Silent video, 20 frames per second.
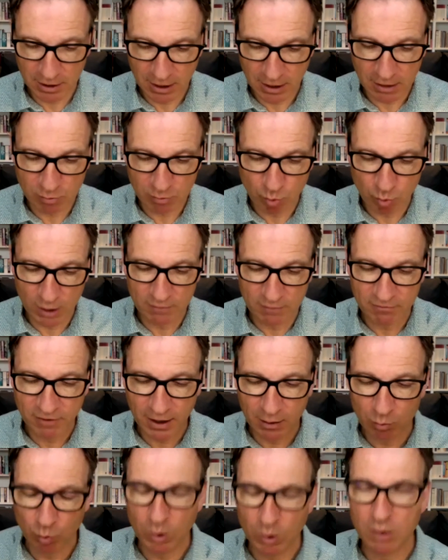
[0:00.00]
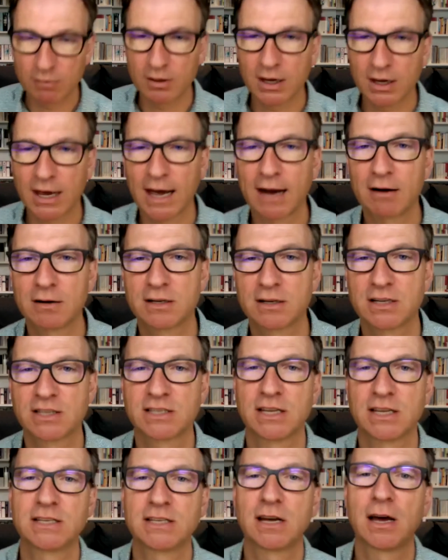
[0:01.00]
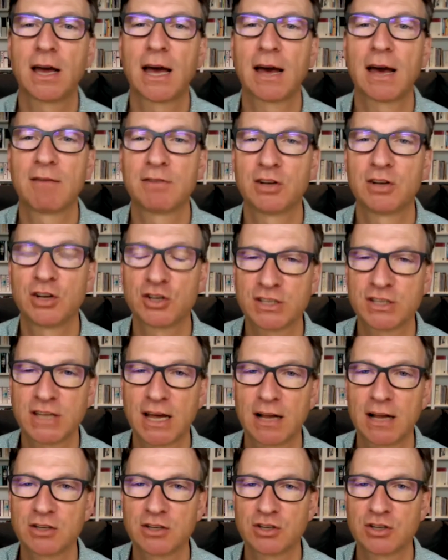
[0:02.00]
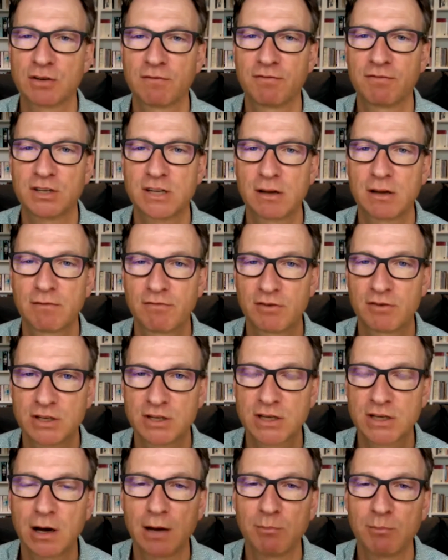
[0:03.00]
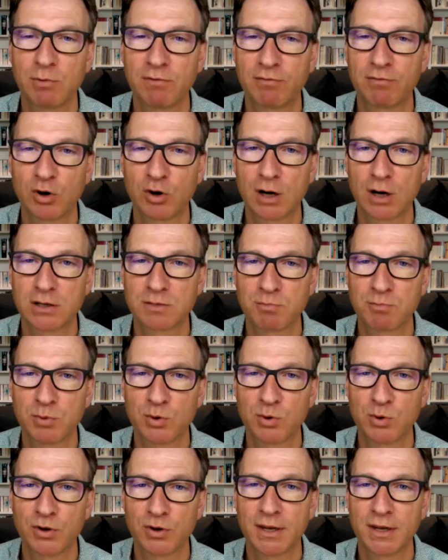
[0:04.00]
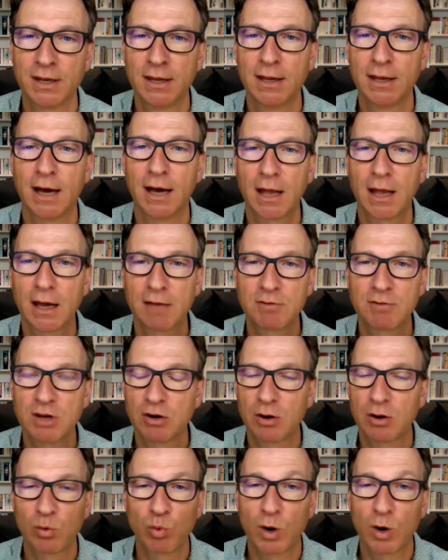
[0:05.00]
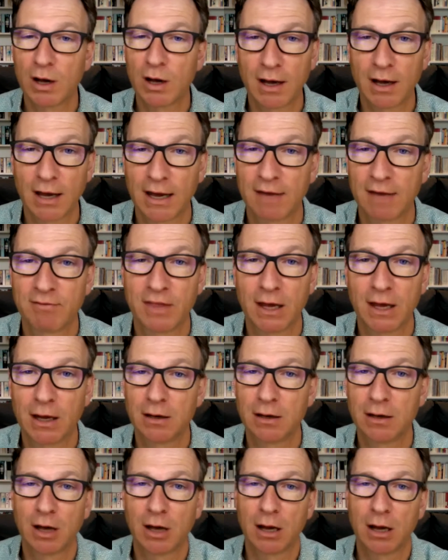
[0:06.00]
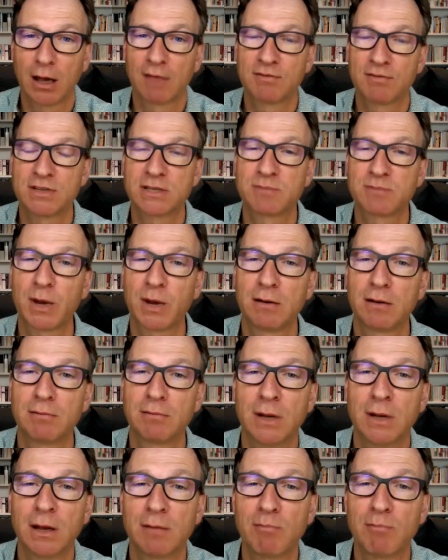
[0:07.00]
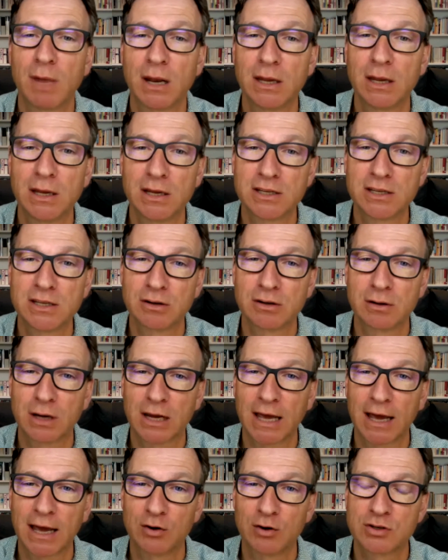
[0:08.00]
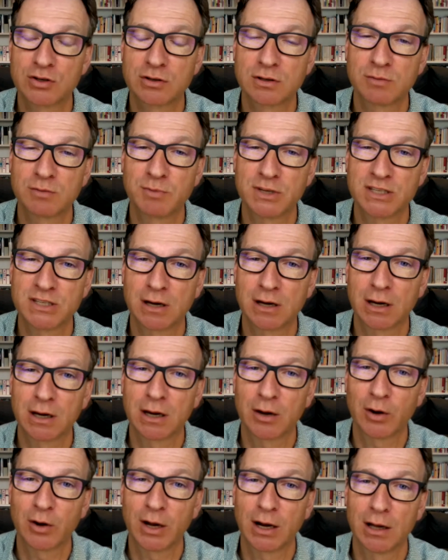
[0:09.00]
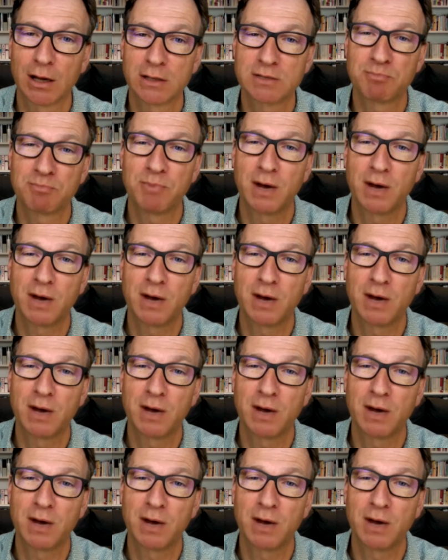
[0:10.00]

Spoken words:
in fact, one of the characters says, I have a nostalgia for a time before I was born. And I don't know why I have that. And I'd have to spend many years on a couch to be psychoanalyzed. But